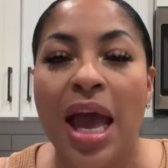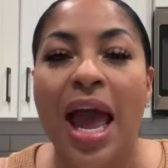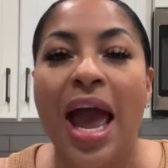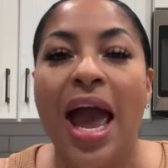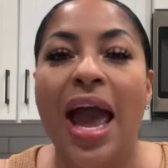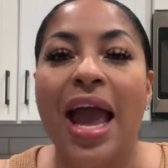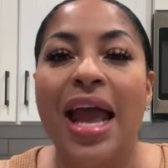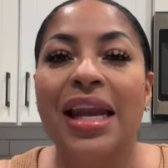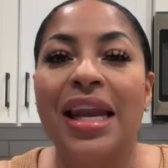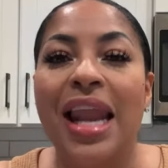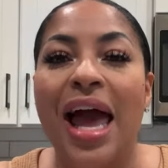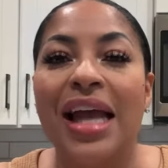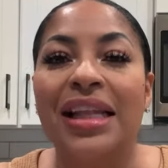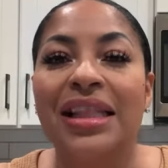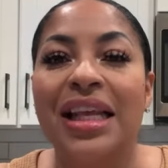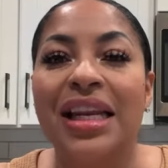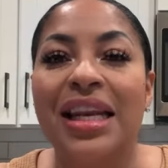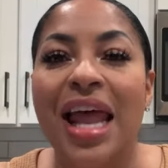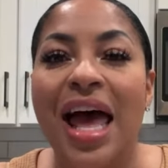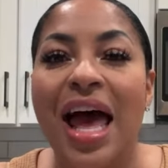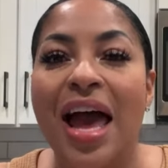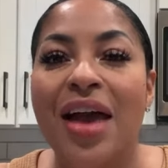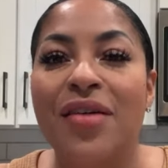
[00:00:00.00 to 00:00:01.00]
Hey, like the
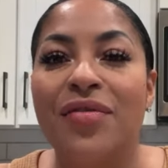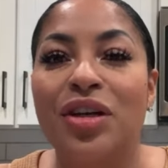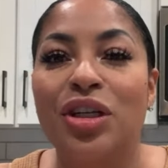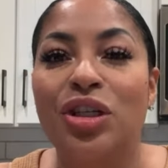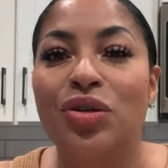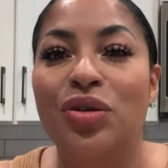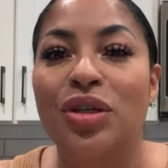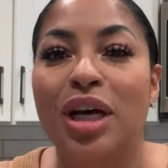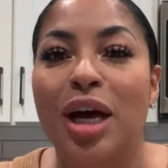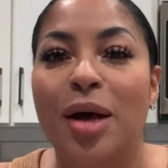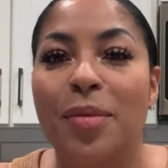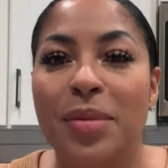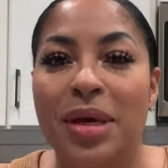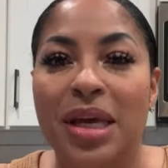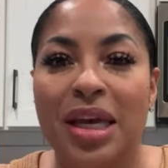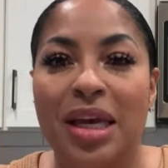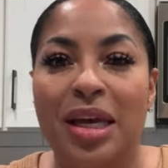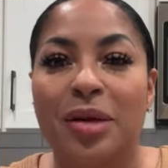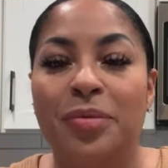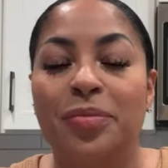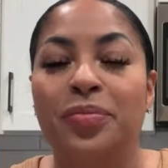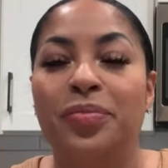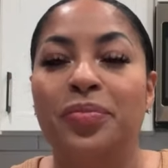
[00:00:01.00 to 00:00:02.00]
live as you come
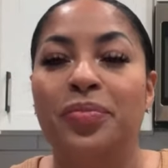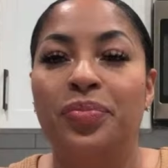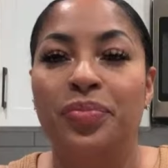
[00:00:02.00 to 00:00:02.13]
in.